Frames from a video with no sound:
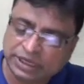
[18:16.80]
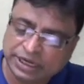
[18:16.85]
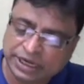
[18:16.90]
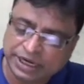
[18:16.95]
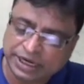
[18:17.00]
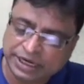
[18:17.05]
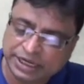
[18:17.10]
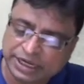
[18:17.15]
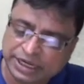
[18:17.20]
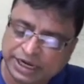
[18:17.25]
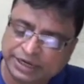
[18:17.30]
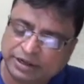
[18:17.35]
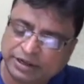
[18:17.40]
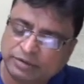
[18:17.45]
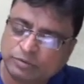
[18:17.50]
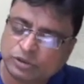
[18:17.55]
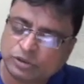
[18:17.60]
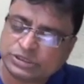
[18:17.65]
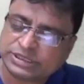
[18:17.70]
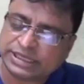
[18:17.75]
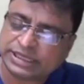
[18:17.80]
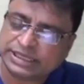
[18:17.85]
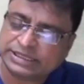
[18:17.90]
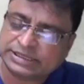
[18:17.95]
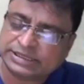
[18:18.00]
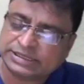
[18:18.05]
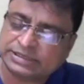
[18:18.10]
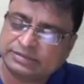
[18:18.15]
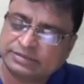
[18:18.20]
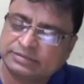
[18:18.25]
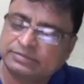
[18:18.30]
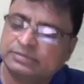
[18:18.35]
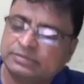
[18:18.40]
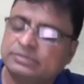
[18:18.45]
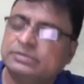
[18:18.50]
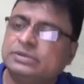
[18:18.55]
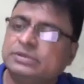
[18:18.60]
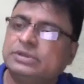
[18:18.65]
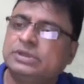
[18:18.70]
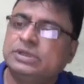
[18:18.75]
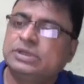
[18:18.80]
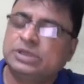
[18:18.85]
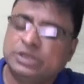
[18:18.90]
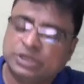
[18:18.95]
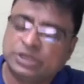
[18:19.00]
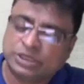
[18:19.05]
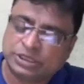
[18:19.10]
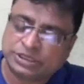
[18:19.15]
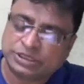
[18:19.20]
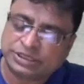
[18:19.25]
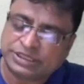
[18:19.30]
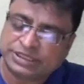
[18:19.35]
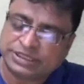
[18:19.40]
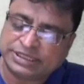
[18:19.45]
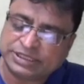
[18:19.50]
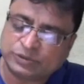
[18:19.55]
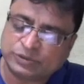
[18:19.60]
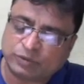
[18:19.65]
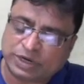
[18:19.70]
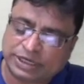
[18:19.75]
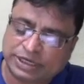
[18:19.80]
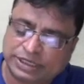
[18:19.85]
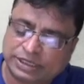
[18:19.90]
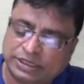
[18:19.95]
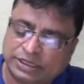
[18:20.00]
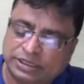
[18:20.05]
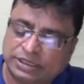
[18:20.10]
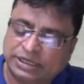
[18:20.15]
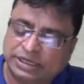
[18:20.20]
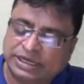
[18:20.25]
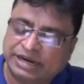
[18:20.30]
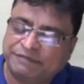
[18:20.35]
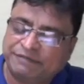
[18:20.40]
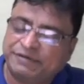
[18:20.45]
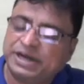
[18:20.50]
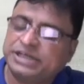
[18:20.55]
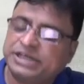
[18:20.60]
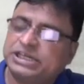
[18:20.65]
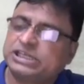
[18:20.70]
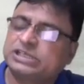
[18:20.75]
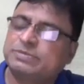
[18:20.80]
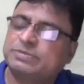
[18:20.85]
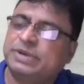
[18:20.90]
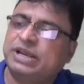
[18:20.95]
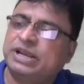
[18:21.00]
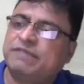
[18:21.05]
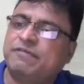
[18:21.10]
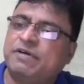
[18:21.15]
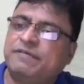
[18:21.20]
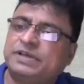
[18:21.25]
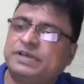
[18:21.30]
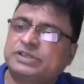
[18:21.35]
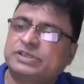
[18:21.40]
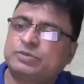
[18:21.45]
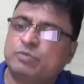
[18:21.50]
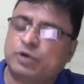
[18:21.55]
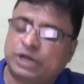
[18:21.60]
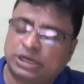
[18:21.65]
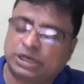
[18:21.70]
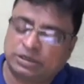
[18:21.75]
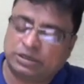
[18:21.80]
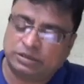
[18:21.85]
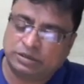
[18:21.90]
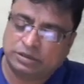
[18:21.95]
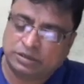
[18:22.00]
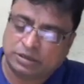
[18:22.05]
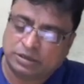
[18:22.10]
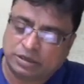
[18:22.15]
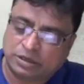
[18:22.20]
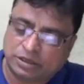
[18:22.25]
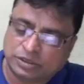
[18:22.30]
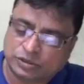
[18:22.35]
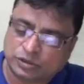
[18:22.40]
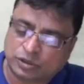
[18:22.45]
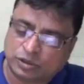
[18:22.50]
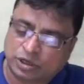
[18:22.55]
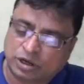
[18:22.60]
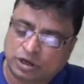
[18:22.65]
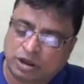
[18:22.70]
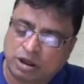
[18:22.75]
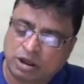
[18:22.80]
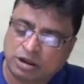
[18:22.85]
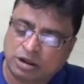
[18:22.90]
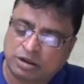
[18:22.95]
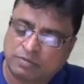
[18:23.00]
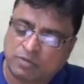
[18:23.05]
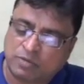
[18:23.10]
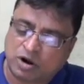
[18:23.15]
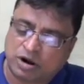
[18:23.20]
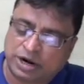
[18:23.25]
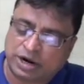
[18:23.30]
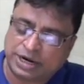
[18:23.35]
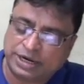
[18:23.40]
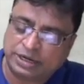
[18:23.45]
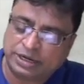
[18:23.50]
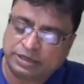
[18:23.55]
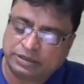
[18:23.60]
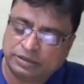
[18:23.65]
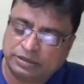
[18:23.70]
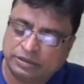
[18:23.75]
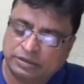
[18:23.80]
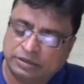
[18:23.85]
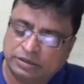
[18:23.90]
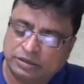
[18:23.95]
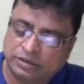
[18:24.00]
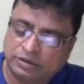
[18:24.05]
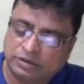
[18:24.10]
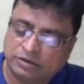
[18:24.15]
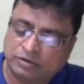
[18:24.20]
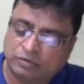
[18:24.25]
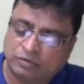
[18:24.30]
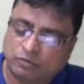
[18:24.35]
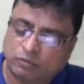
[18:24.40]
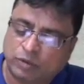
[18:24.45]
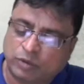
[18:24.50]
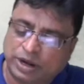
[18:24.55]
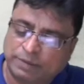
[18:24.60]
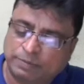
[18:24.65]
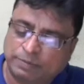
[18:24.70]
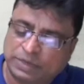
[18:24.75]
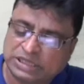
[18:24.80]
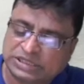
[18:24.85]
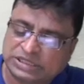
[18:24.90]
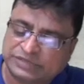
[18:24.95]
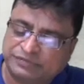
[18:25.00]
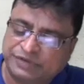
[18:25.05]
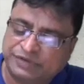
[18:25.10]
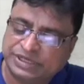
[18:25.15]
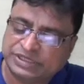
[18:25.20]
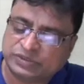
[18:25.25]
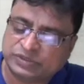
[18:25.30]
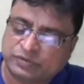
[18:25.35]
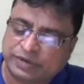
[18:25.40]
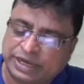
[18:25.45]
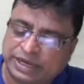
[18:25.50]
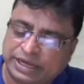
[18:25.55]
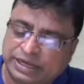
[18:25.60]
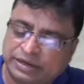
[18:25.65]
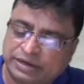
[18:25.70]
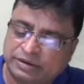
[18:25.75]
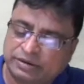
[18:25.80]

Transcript: Integrate on both sides. This is what? F dash x by f of x model. So log mod 1 plus V square